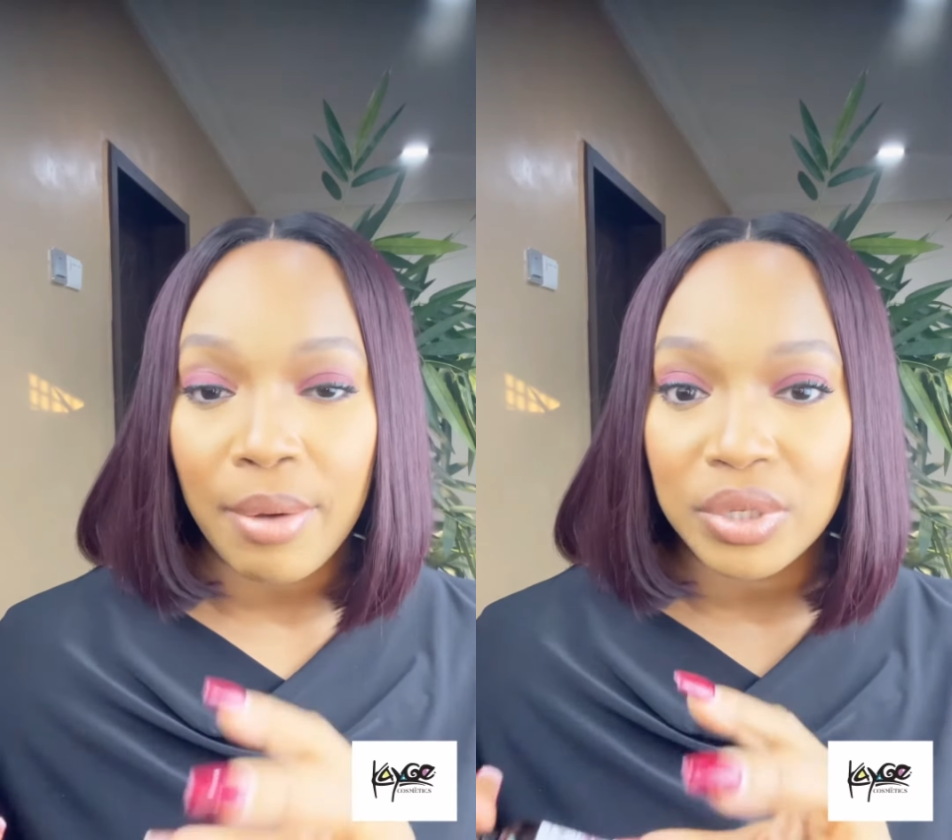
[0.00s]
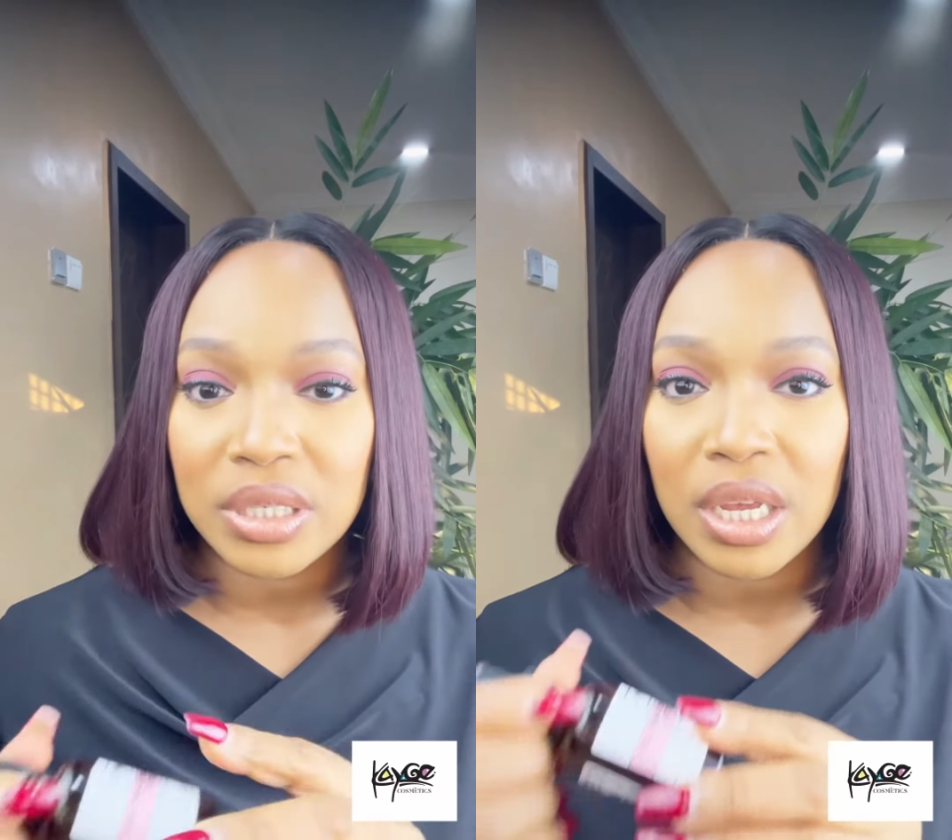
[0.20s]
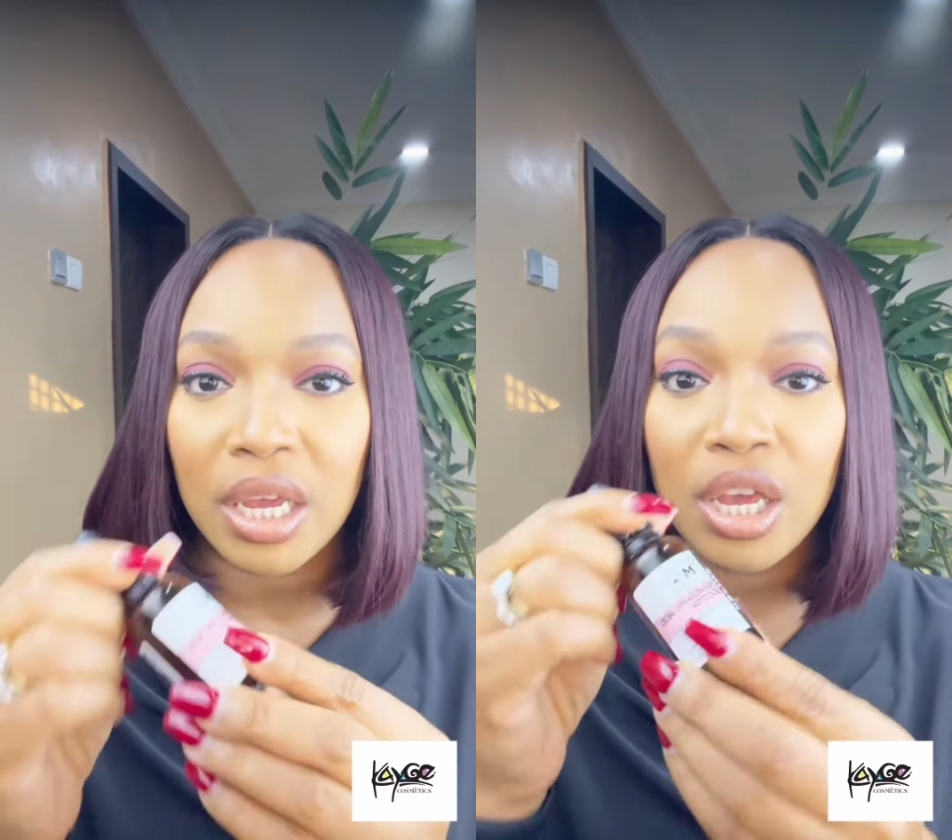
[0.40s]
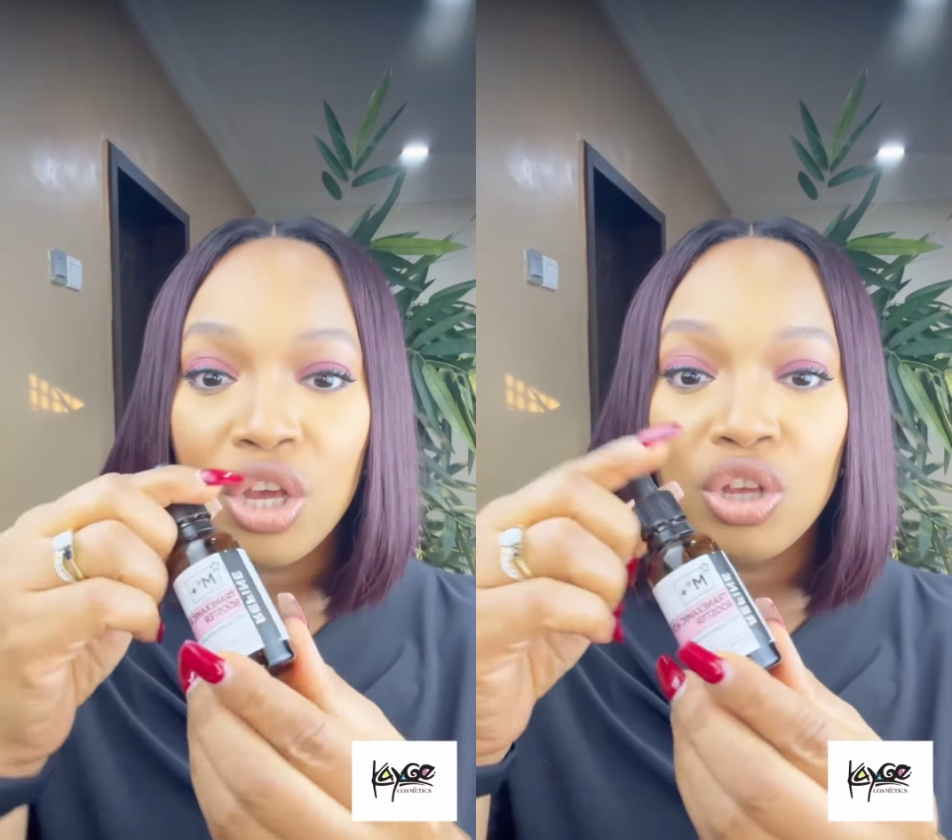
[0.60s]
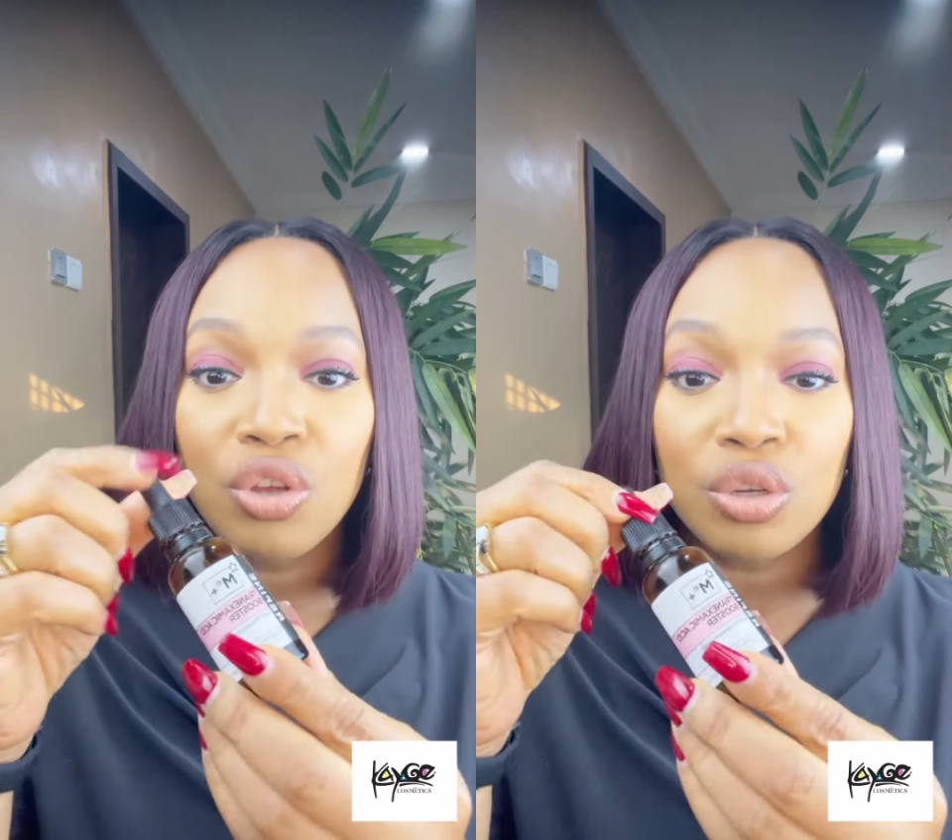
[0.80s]
I would say
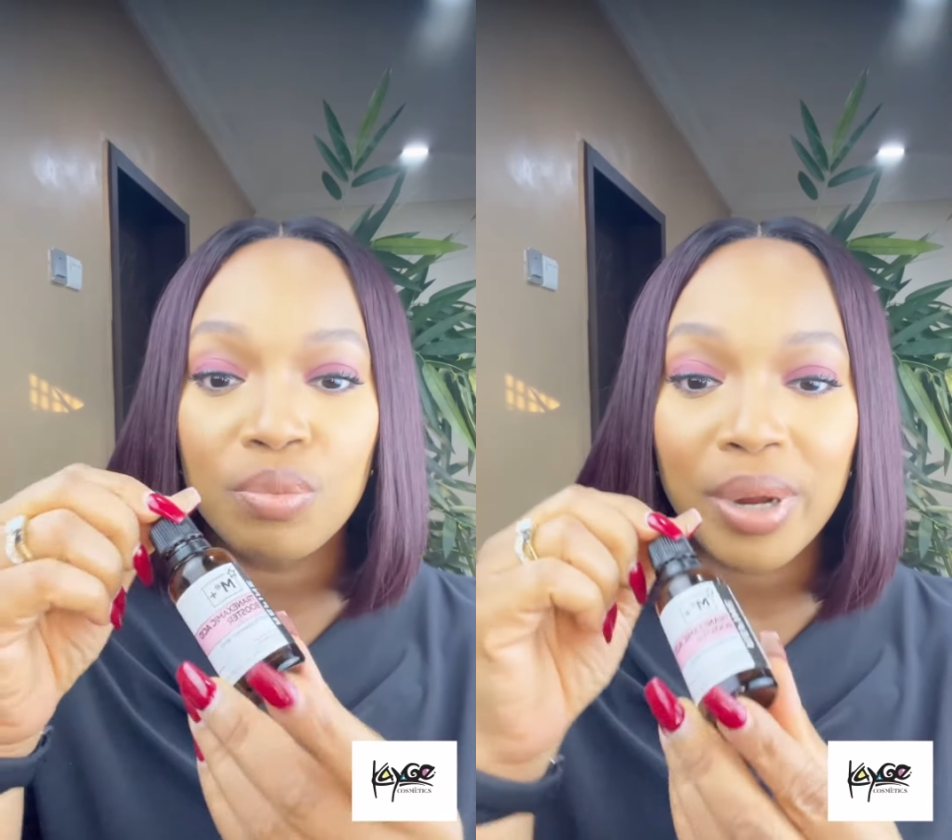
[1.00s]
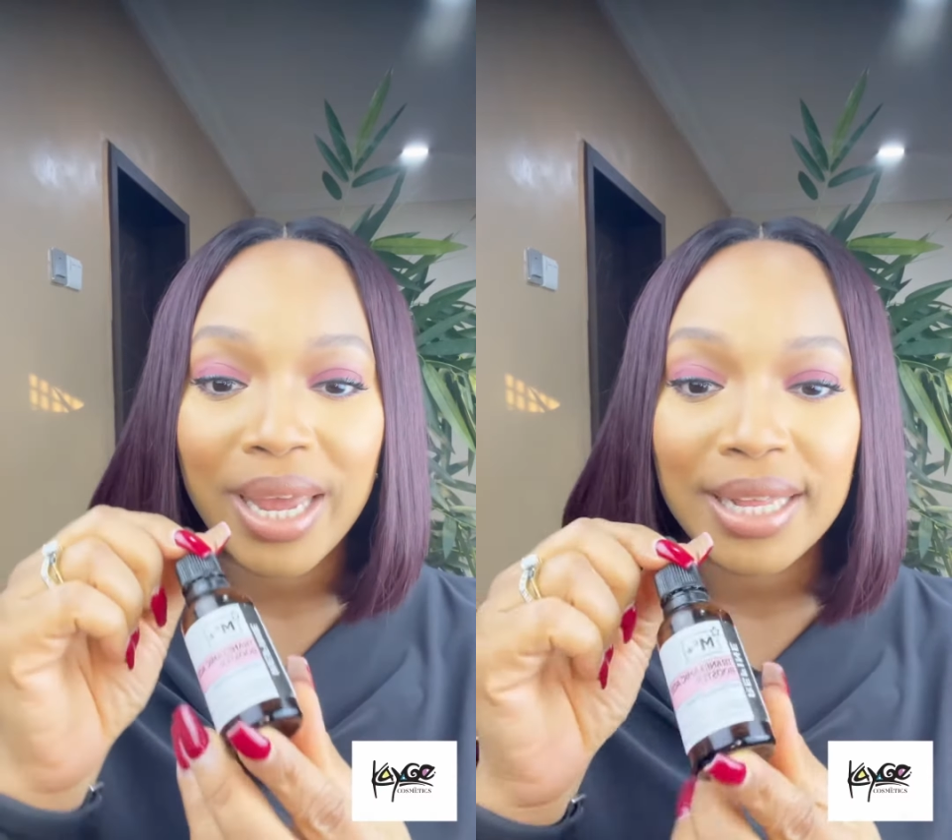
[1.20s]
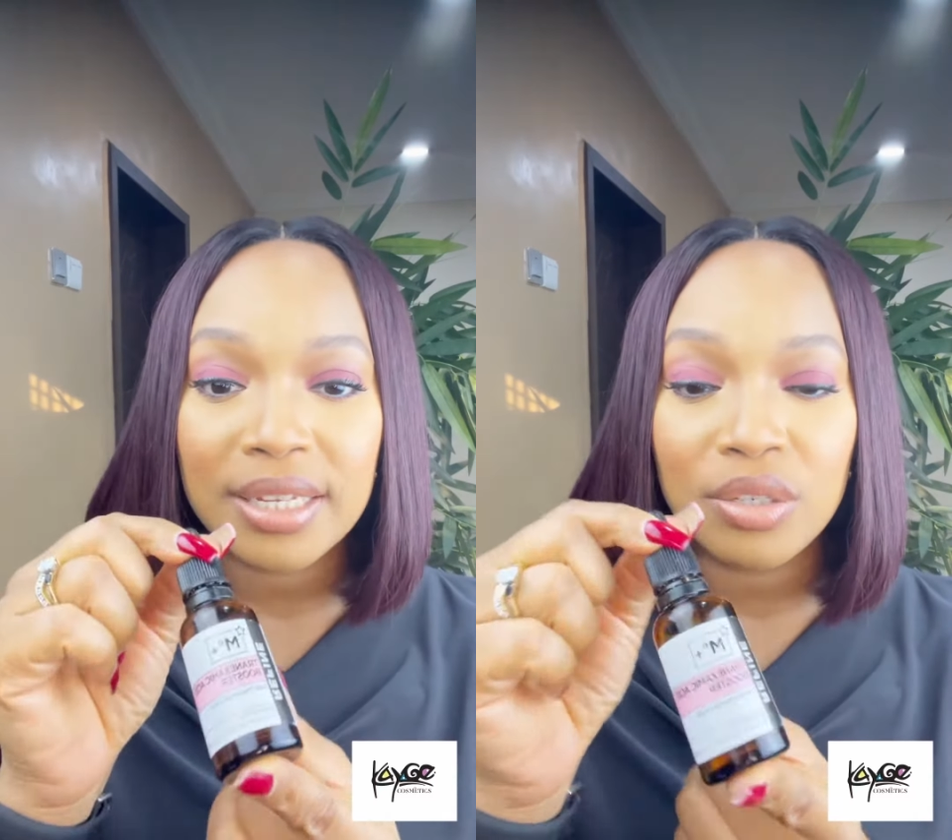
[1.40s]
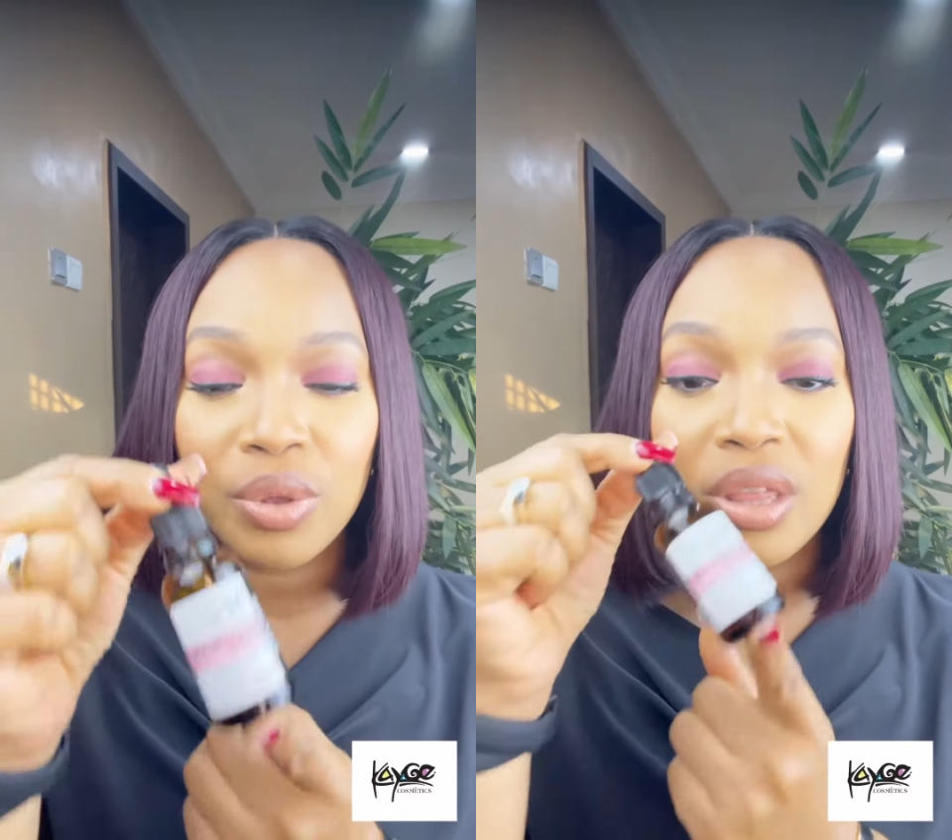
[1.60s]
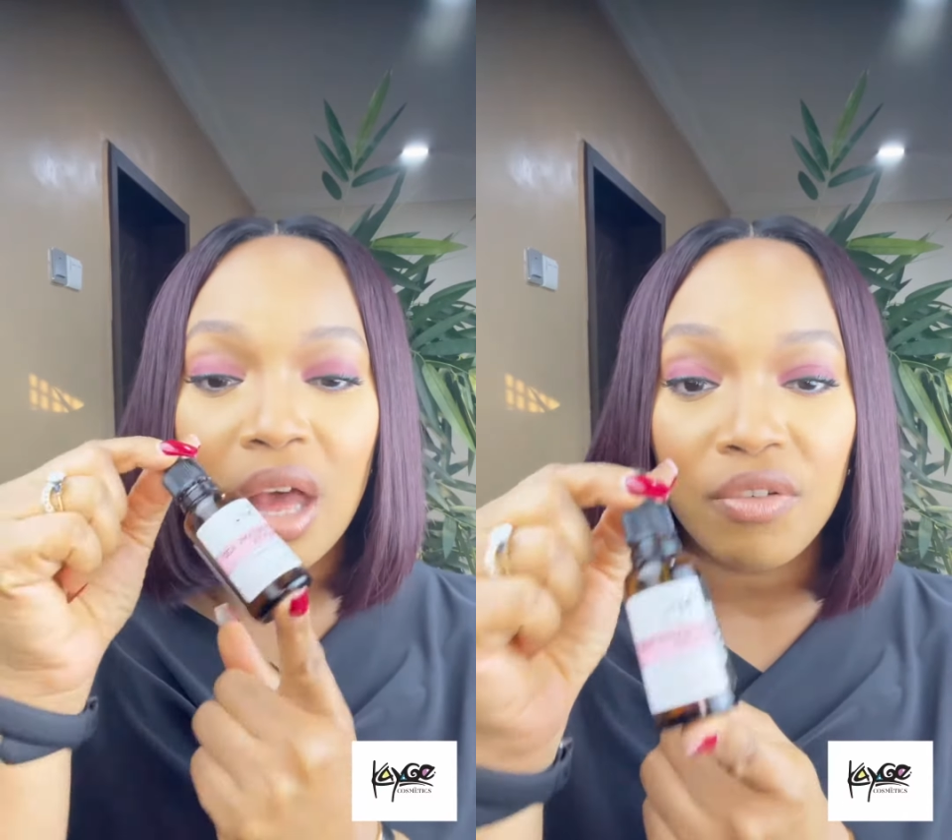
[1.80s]
you could pair this with